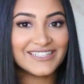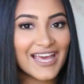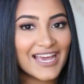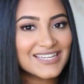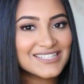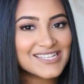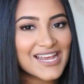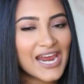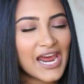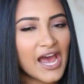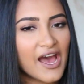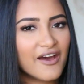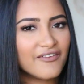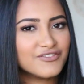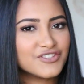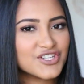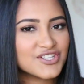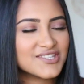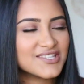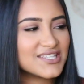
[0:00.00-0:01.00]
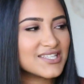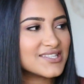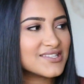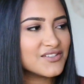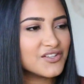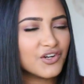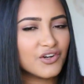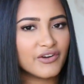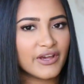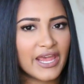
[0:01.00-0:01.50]
Next, I have just this
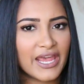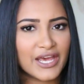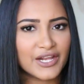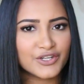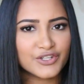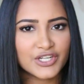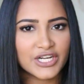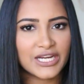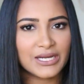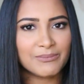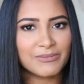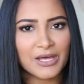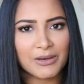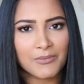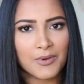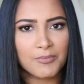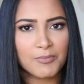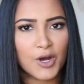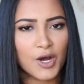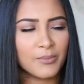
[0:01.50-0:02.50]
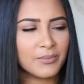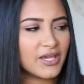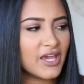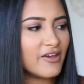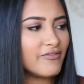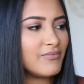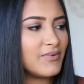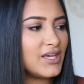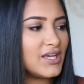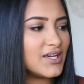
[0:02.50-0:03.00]
little hand cream that my mom
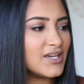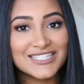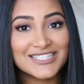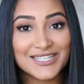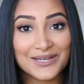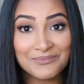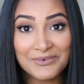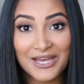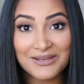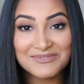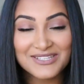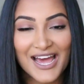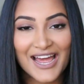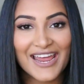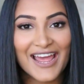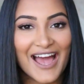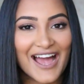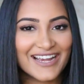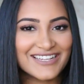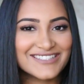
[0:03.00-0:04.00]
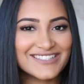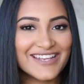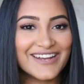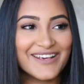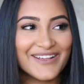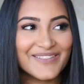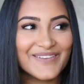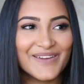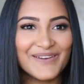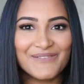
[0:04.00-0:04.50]
gave me. Sometimes I
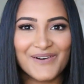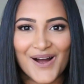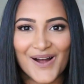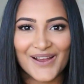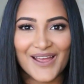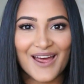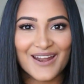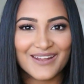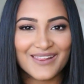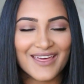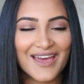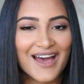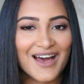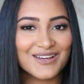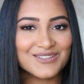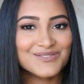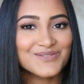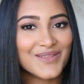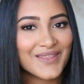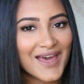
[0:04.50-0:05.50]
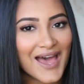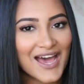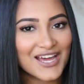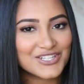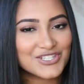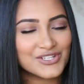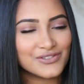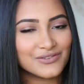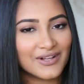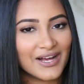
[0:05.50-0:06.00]
accidentally walk out of the house with
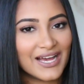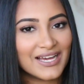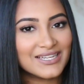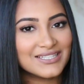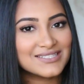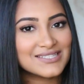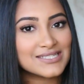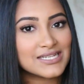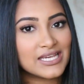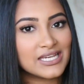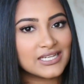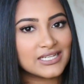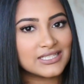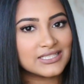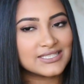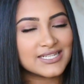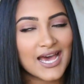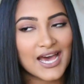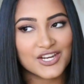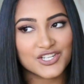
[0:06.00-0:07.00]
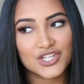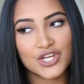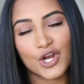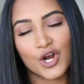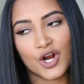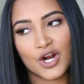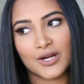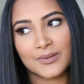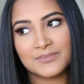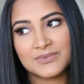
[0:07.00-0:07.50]
ashy legs and ashy
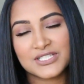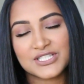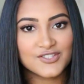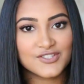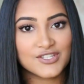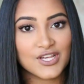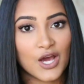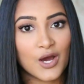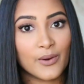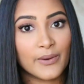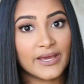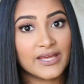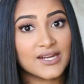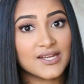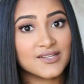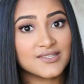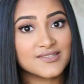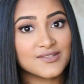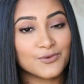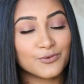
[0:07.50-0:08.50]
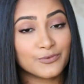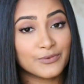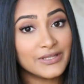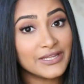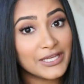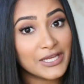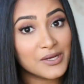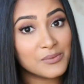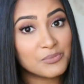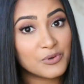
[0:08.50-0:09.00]
arms. So it is
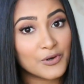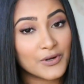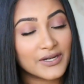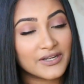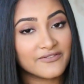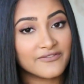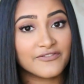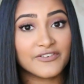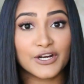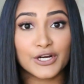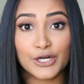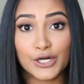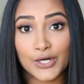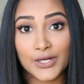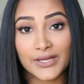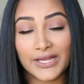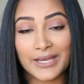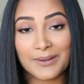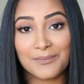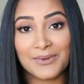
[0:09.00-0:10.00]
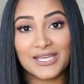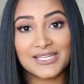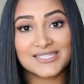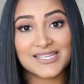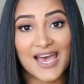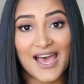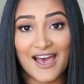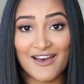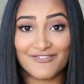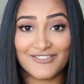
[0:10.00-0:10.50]
really important for a girl like me
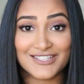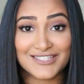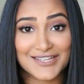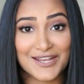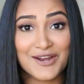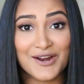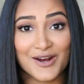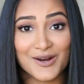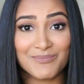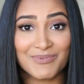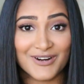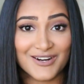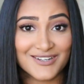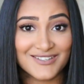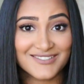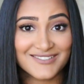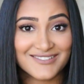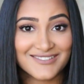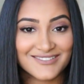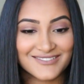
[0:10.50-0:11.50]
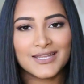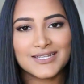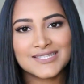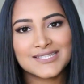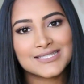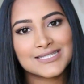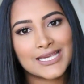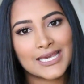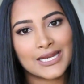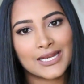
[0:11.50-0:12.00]
to have this in her purse. This
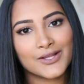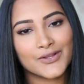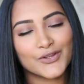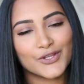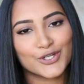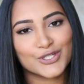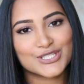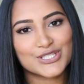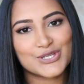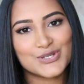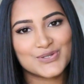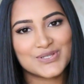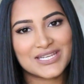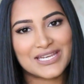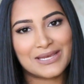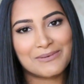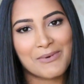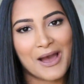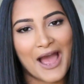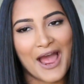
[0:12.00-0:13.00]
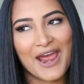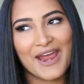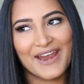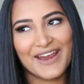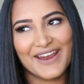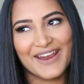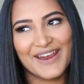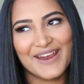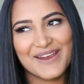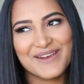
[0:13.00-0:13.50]
is getting a little too
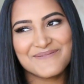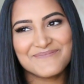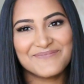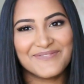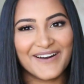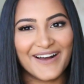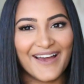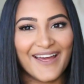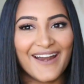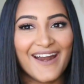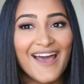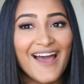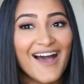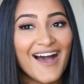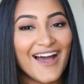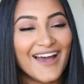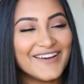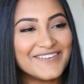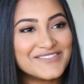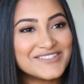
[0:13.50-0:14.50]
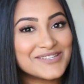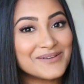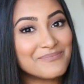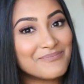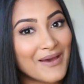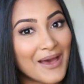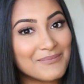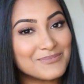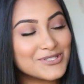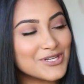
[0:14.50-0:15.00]
TMI, but I have some
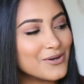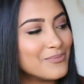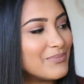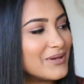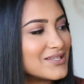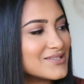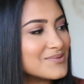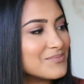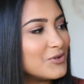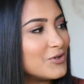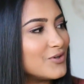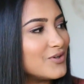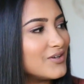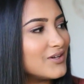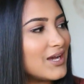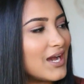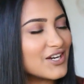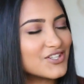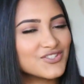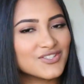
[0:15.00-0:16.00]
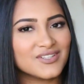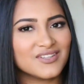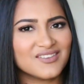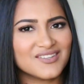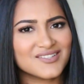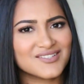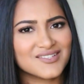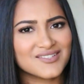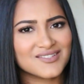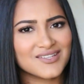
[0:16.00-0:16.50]
Pepto-Bismol. Actually,
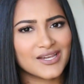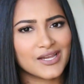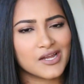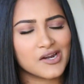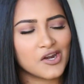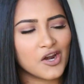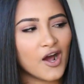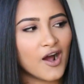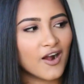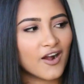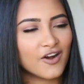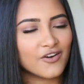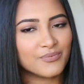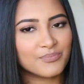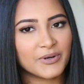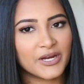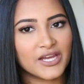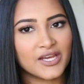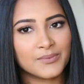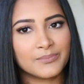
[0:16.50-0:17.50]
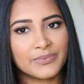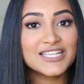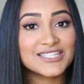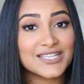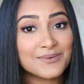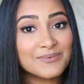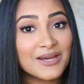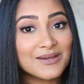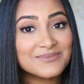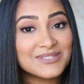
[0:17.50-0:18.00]
this is like a non-rough brand.
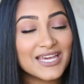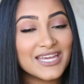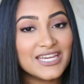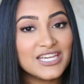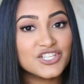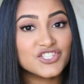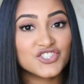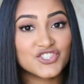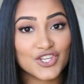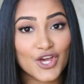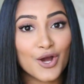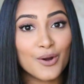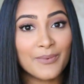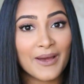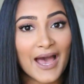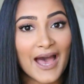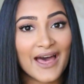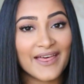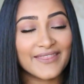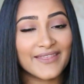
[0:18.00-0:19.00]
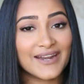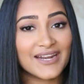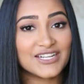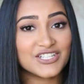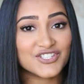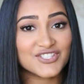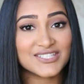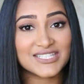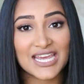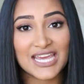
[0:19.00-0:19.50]
Sometimes I eat so bad that I
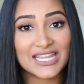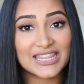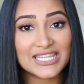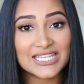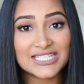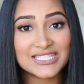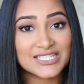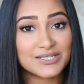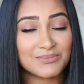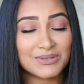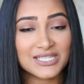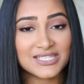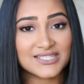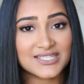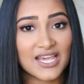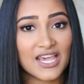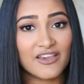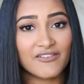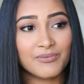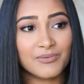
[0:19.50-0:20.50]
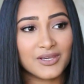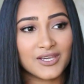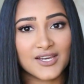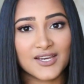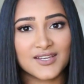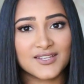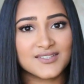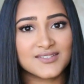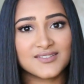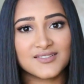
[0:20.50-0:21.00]
just take these to be safe
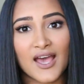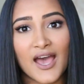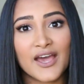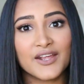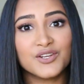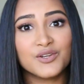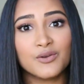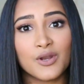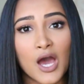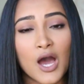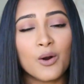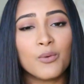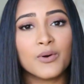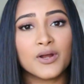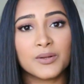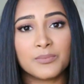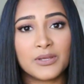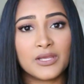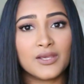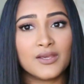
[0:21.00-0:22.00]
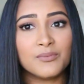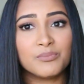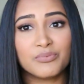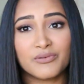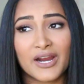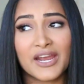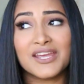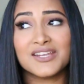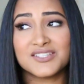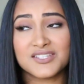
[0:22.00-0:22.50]
because I do not want to be
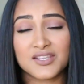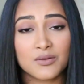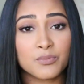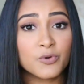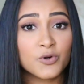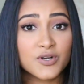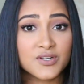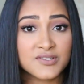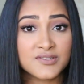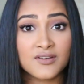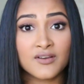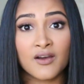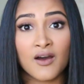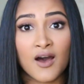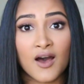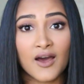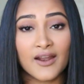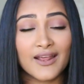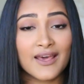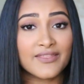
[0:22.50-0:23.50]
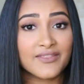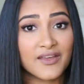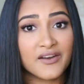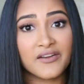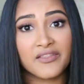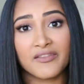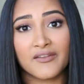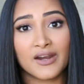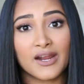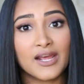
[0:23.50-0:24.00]
praying to the porcelain god at the end
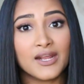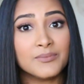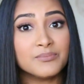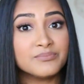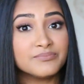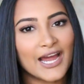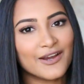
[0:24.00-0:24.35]
of the night.